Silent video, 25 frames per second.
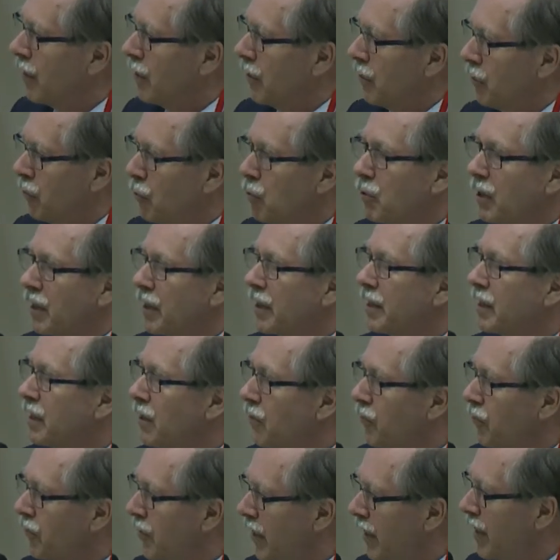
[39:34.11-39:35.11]
You can
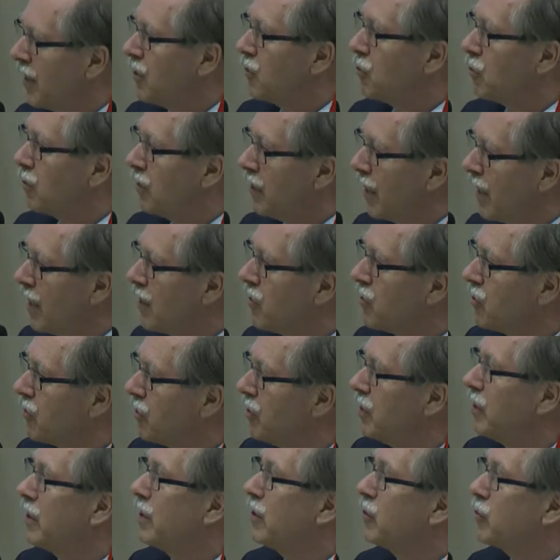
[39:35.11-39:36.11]
rephrase today's
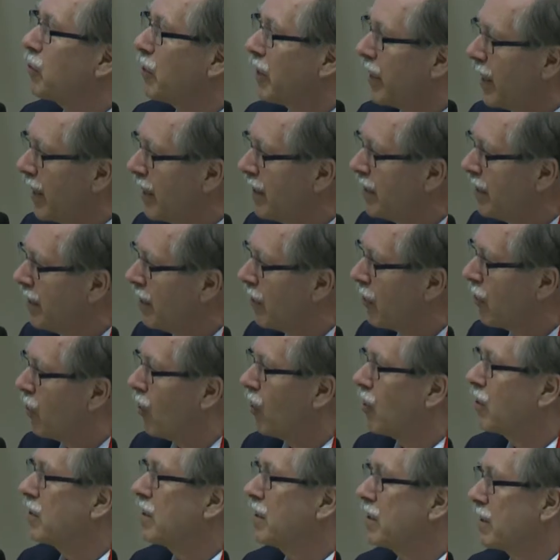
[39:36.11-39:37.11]
theories already
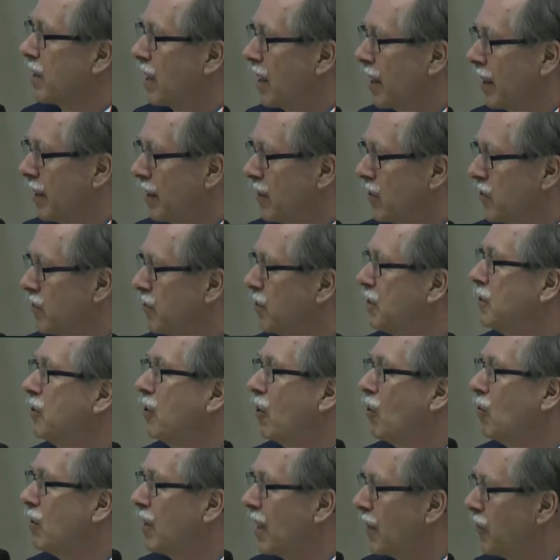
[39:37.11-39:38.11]
along these lines. We
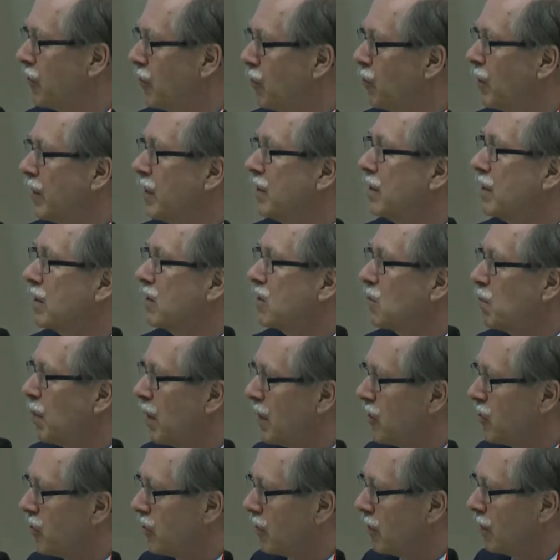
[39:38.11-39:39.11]
don't have to do anything
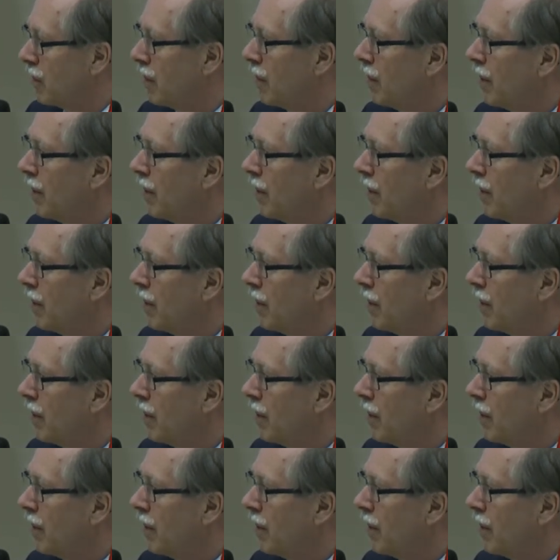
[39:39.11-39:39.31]
special.